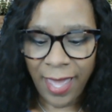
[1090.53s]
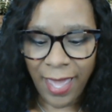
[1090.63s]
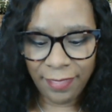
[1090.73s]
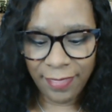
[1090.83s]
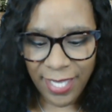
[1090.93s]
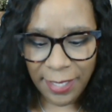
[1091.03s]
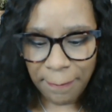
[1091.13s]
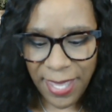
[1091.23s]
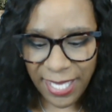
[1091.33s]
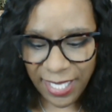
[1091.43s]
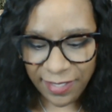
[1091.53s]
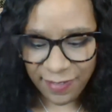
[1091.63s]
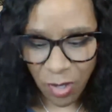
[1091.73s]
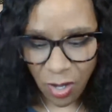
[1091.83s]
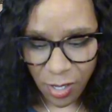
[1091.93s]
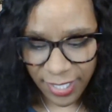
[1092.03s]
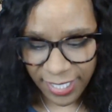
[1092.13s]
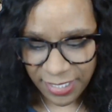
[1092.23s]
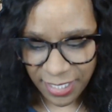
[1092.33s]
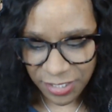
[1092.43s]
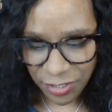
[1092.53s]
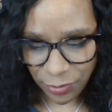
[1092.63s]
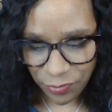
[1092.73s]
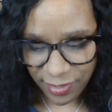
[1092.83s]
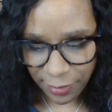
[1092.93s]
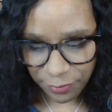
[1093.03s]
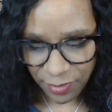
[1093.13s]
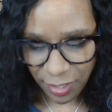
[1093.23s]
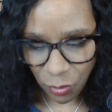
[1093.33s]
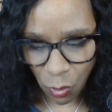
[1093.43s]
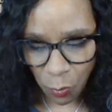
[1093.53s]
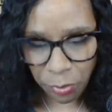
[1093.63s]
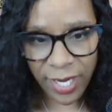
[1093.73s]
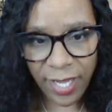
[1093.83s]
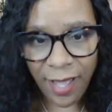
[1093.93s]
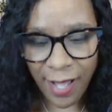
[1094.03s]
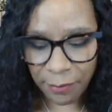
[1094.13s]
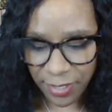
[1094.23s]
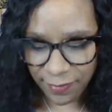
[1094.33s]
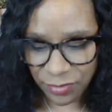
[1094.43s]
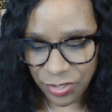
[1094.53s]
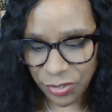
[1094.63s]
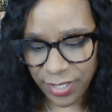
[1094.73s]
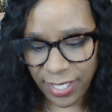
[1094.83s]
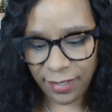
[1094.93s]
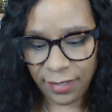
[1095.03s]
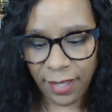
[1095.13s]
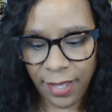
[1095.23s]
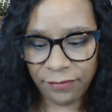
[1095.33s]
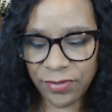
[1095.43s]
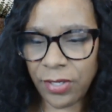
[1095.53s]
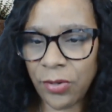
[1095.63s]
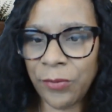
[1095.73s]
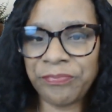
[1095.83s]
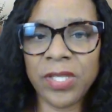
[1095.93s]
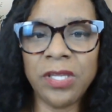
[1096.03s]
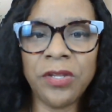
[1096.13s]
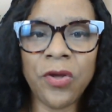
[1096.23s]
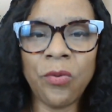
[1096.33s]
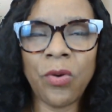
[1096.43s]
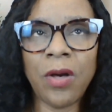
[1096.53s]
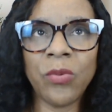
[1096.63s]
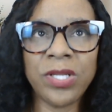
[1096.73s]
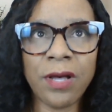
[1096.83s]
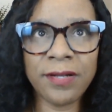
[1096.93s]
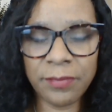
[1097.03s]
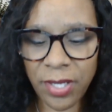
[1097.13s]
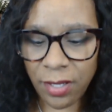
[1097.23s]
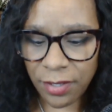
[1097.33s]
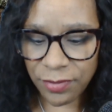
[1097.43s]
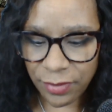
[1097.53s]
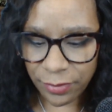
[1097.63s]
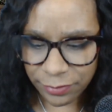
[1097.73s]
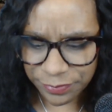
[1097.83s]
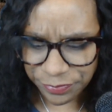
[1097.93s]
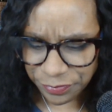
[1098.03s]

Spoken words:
And then making small intentional steps to incorporate hobbies into your daily life. So, we talked about also,